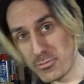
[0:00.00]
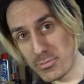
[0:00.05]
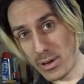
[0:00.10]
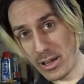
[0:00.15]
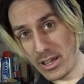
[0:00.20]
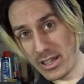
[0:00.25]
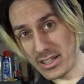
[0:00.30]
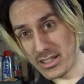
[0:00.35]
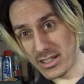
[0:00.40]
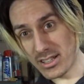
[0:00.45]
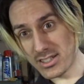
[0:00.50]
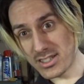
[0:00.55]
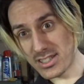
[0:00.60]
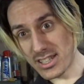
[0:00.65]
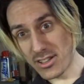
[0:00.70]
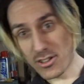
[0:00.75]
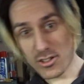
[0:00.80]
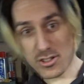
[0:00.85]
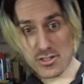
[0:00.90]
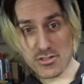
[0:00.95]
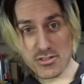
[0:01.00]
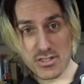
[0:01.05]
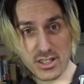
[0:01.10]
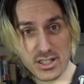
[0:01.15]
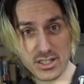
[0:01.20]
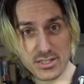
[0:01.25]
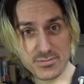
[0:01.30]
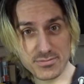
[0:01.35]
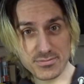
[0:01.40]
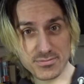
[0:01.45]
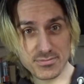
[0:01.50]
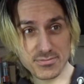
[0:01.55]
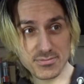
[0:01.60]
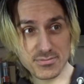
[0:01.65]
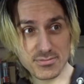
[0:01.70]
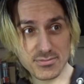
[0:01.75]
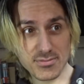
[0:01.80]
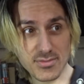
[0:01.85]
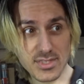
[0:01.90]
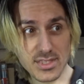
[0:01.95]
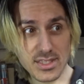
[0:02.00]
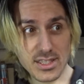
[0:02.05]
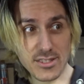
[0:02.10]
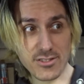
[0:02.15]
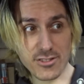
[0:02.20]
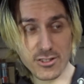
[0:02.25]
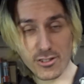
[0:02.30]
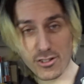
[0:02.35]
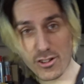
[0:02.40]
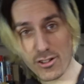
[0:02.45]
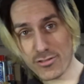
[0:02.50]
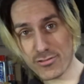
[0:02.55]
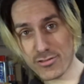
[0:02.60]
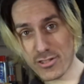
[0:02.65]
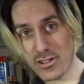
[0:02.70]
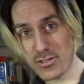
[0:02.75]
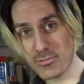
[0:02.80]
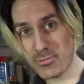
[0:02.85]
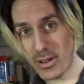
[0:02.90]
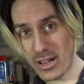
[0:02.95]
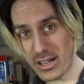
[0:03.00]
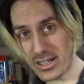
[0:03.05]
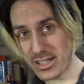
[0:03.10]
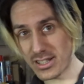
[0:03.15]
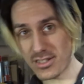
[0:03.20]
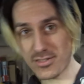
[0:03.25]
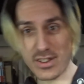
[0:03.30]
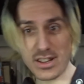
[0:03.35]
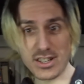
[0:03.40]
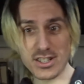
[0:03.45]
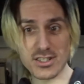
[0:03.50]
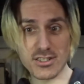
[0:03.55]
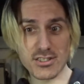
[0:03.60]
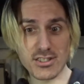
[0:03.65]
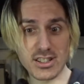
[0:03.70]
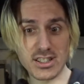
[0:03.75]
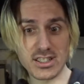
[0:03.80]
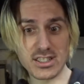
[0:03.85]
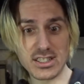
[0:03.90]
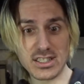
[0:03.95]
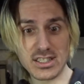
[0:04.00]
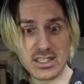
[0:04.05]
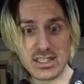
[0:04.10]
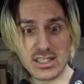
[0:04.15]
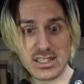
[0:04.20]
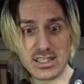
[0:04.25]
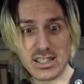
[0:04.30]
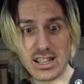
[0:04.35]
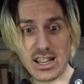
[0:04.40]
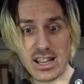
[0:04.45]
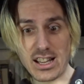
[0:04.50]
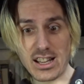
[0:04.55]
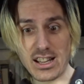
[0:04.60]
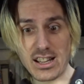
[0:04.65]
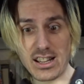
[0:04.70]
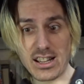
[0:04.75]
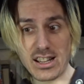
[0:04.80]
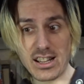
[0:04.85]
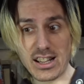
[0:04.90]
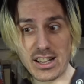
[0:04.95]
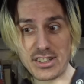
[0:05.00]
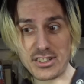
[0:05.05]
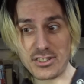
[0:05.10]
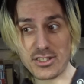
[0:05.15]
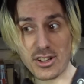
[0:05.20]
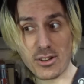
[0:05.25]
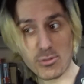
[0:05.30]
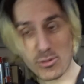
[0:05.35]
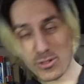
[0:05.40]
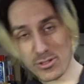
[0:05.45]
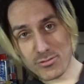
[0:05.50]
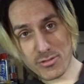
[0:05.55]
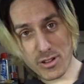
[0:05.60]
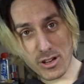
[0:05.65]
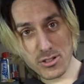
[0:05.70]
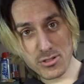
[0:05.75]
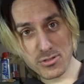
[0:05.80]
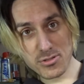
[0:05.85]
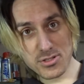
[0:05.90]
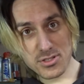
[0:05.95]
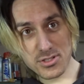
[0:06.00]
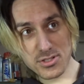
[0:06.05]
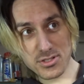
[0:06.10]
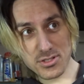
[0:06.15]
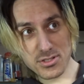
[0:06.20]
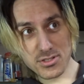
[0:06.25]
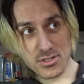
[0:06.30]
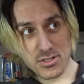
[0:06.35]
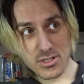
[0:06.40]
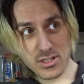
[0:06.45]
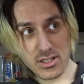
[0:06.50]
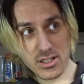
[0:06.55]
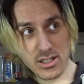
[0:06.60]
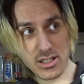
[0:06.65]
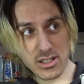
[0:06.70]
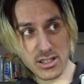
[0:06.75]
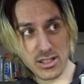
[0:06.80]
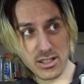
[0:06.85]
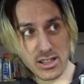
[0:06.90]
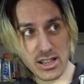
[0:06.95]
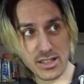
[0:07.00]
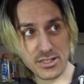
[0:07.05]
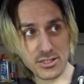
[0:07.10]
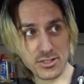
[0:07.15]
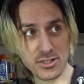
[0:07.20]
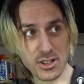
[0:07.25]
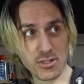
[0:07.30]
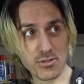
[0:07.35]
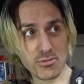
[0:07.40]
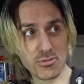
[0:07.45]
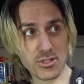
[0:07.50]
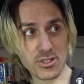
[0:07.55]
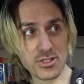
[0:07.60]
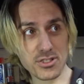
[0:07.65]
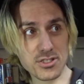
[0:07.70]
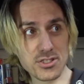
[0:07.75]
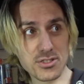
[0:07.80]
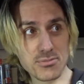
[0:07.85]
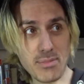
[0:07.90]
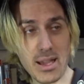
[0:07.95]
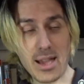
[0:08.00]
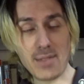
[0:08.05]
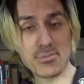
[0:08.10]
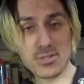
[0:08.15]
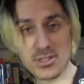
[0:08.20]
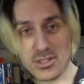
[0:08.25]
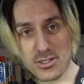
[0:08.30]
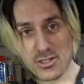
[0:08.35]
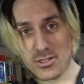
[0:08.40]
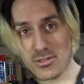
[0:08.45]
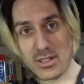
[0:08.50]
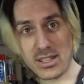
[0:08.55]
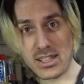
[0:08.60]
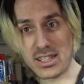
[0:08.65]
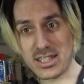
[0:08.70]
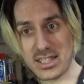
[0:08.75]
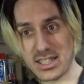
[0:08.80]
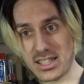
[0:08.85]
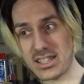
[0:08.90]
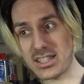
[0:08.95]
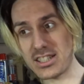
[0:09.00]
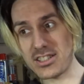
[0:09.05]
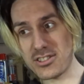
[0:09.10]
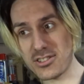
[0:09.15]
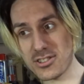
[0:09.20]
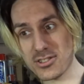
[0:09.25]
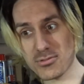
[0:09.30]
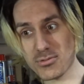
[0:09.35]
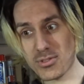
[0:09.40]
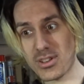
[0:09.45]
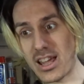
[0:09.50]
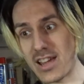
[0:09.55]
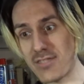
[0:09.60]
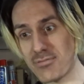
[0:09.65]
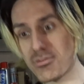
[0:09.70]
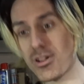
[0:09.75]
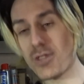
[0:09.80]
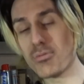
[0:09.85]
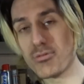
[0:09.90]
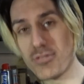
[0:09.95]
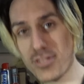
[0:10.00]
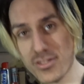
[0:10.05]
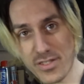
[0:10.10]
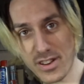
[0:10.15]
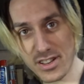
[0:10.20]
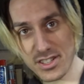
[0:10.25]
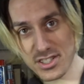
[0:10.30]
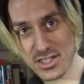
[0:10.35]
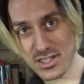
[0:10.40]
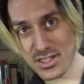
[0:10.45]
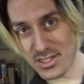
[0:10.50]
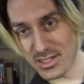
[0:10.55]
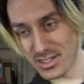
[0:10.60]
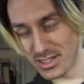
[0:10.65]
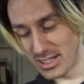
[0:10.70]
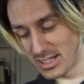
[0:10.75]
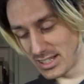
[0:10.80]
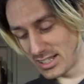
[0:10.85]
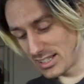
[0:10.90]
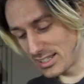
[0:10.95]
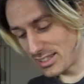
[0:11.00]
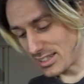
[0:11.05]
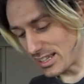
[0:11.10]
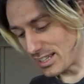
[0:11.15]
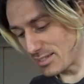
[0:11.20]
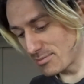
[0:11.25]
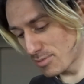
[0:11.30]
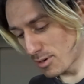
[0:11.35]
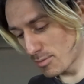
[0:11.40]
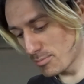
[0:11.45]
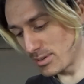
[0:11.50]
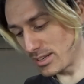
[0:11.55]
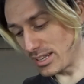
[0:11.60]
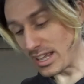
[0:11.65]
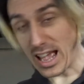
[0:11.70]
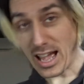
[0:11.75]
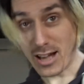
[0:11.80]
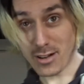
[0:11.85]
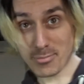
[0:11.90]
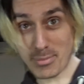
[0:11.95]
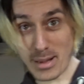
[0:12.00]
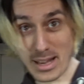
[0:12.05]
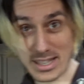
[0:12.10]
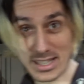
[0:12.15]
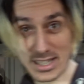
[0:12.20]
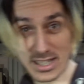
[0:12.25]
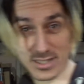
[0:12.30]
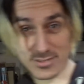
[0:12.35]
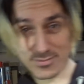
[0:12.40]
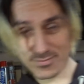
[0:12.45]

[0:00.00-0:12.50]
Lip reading: bike, I'd say Austria. If you're an off-road bike, an adventurer, and you don't want roads, and you don't want maps to do anything, and you just want to have proper adventure, then probably Albania.